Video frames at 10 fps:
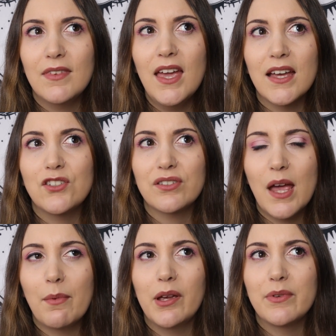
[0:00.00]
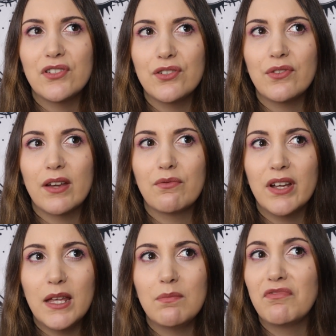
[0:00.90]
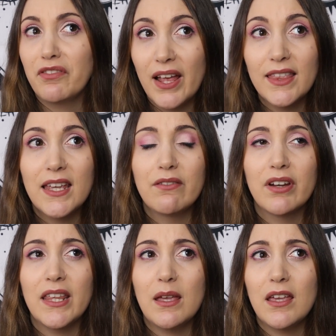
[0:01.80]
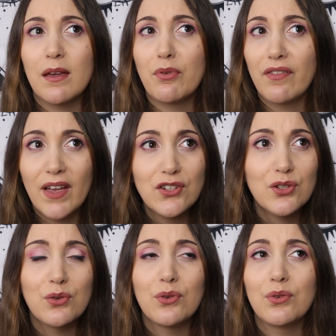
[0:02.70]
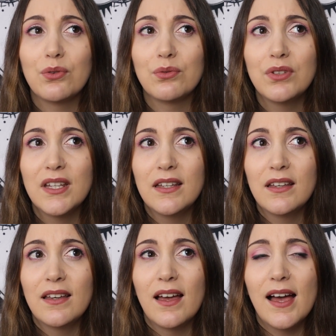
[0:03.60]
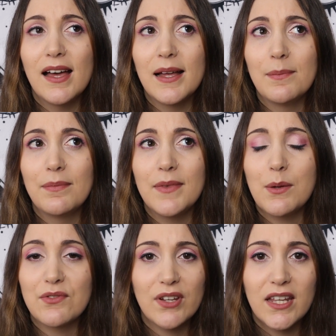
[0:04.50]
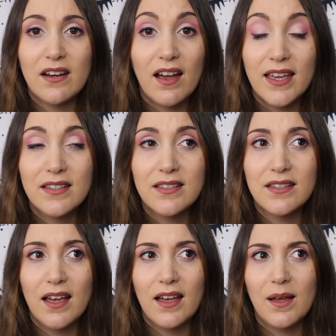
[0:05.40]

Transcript: Yeah, Dr. Emre was just like really friendly, really professional. He was really nice.